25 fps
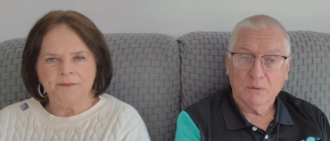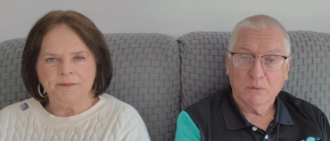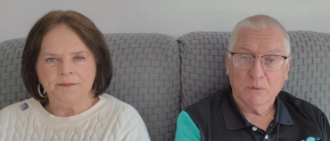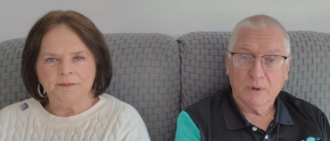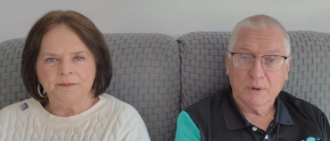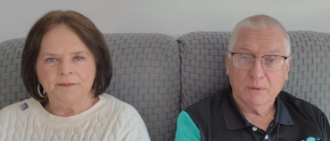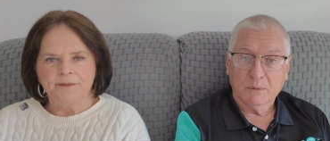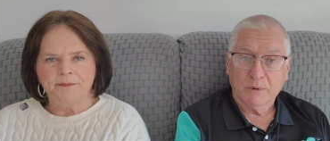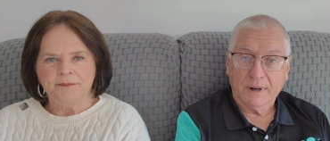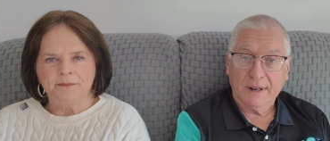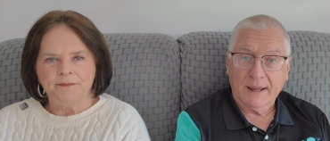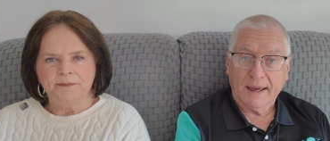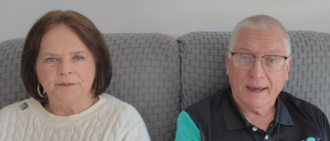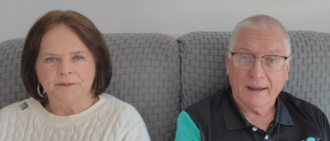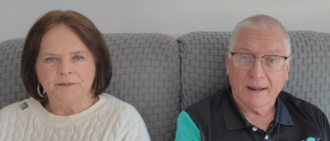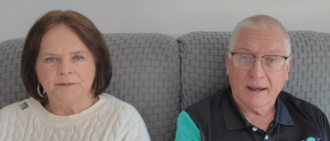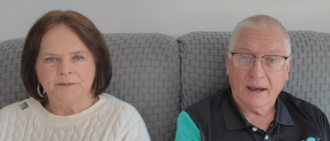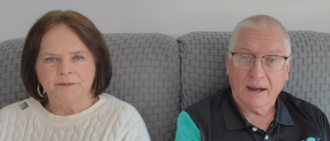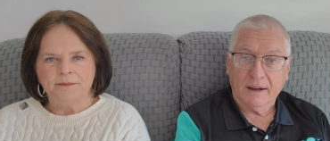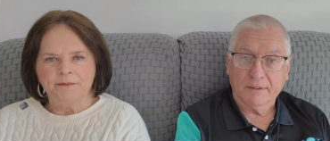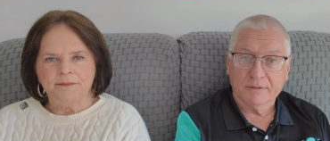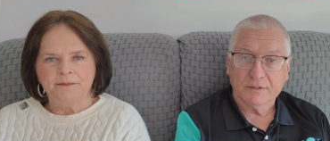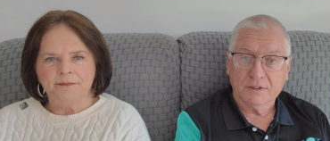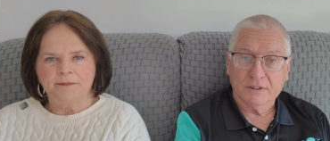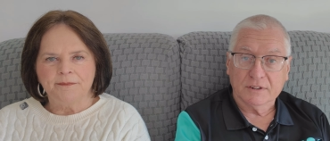Speaker 1: we went out
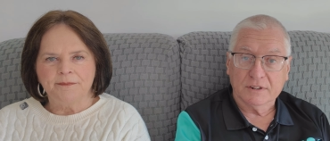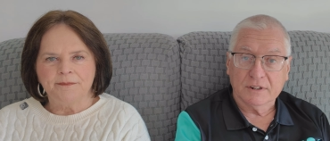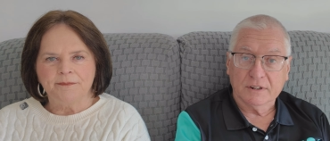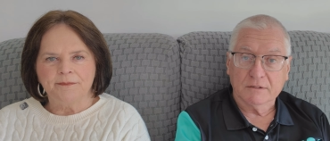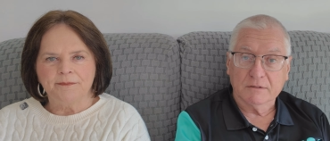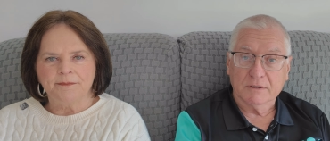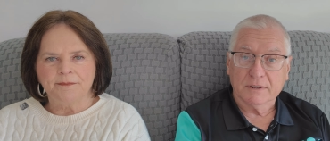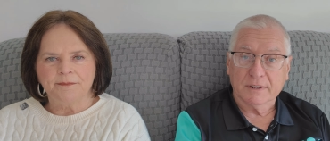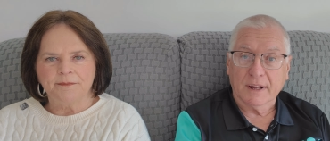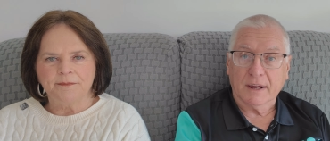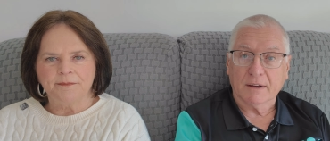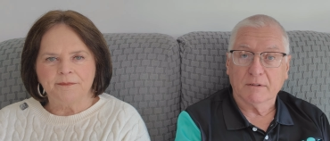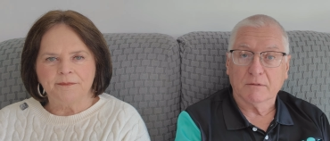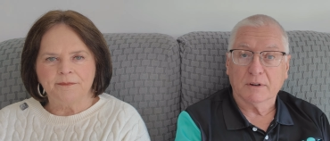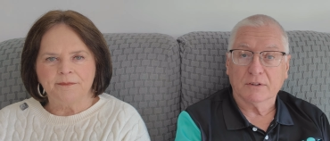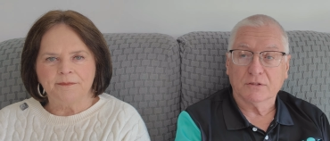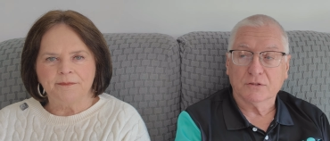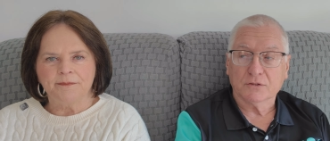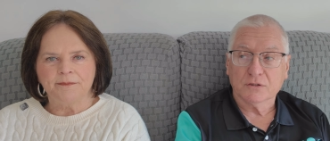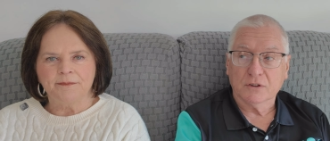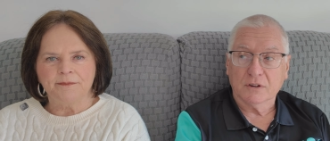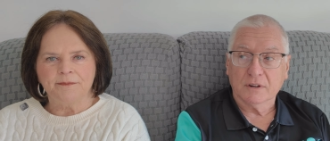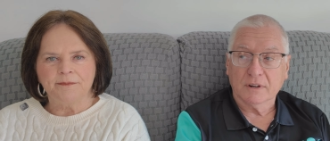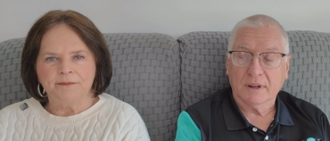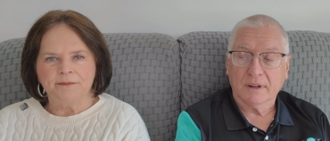after dinner in that
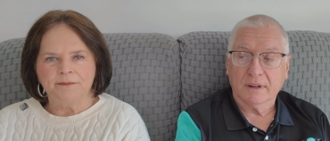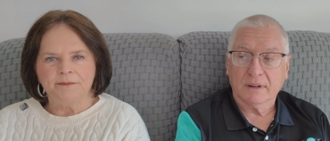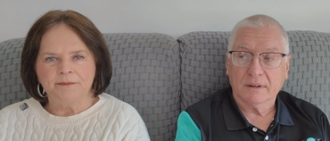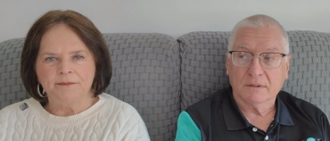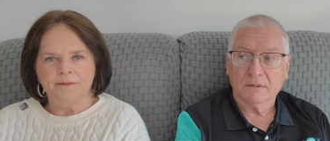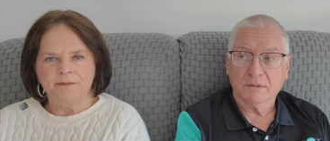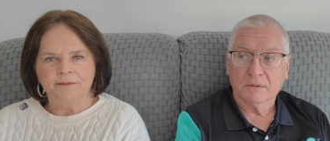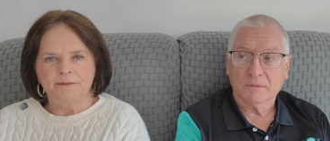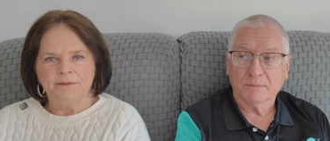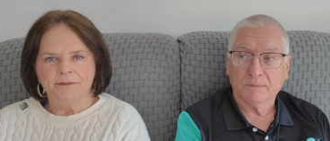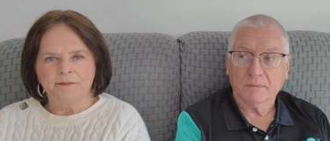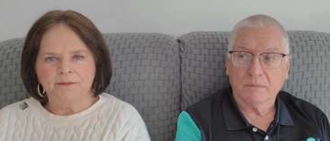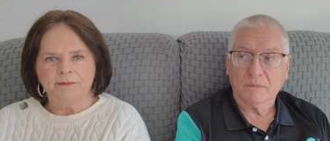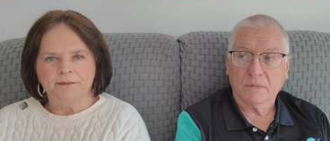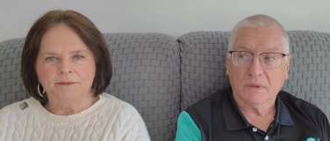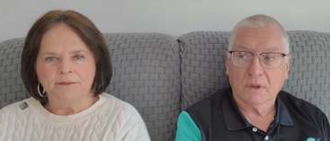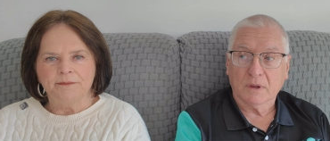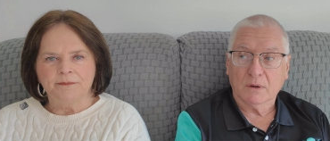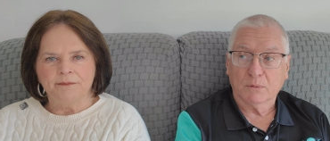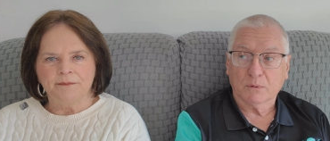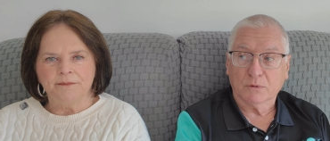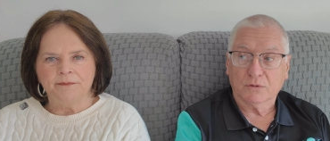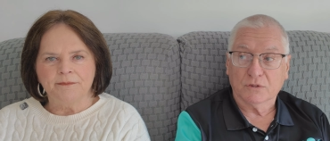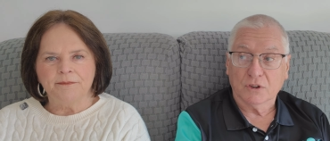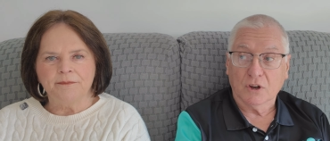restaurant and
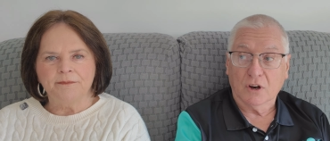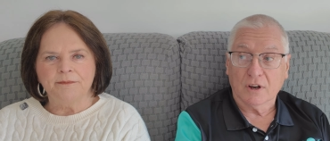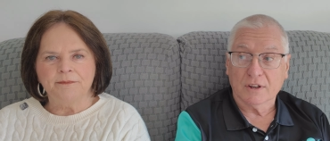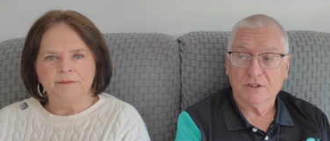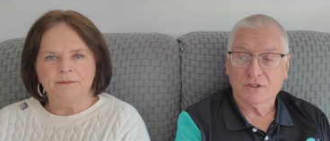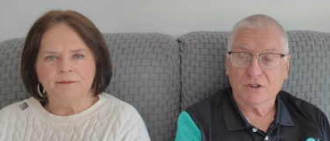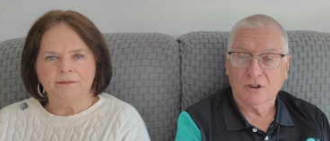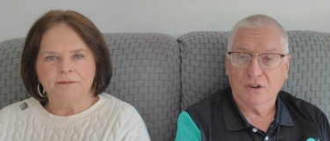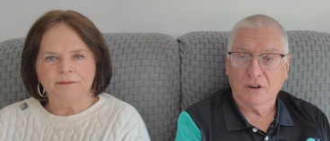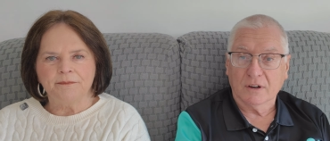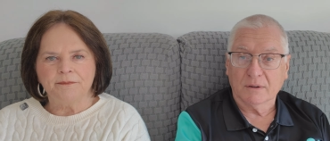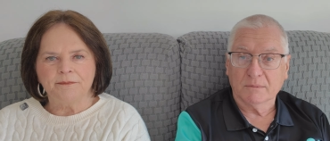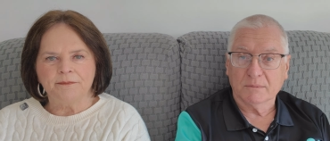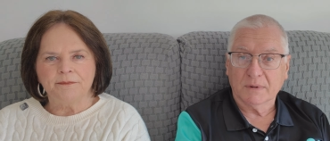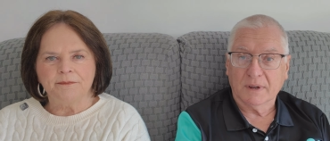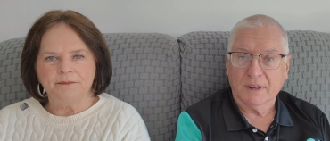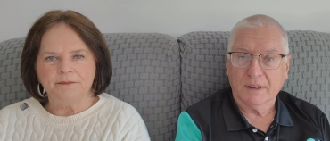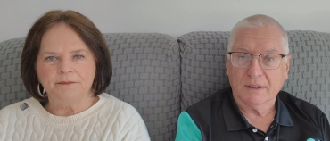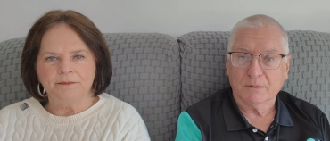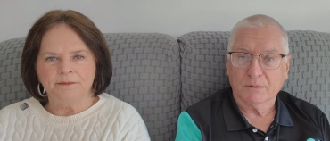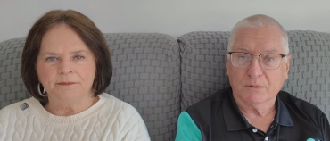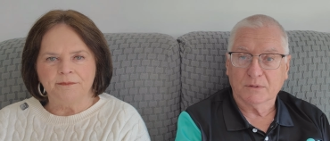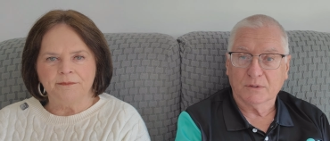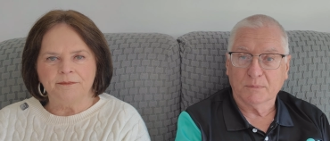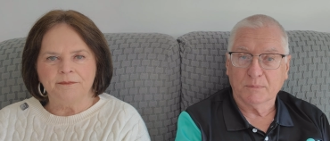it was night time
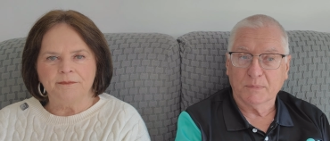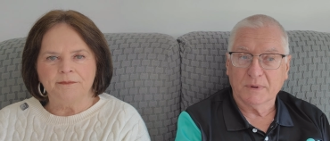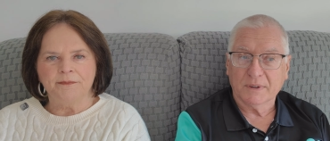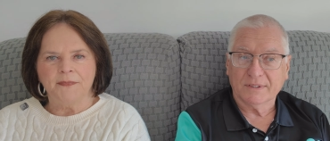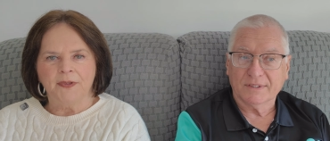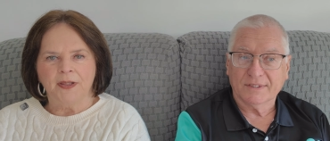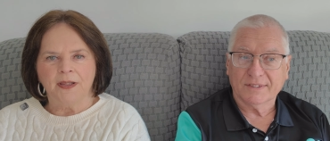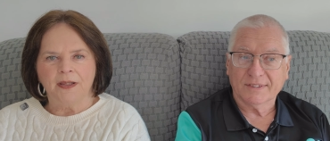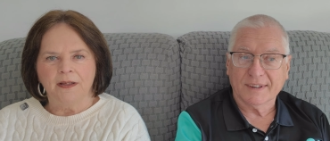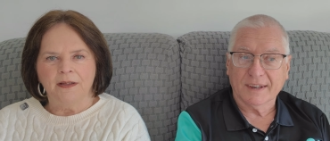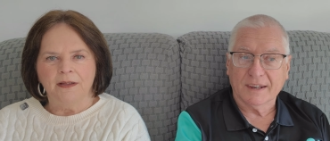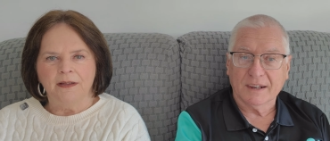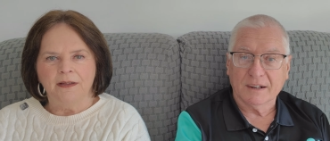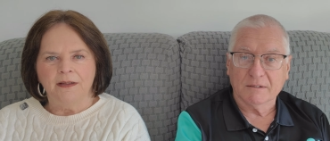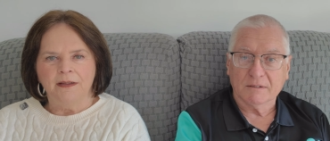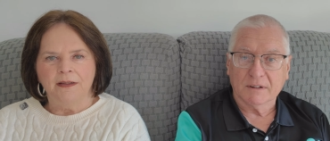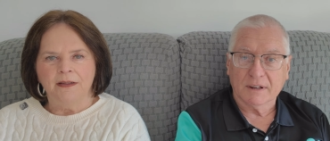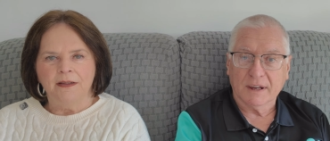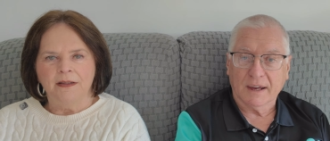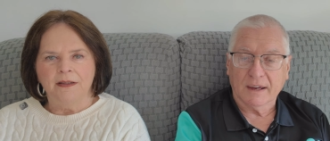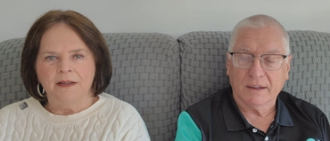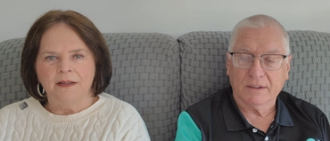and it was a mm. bit scary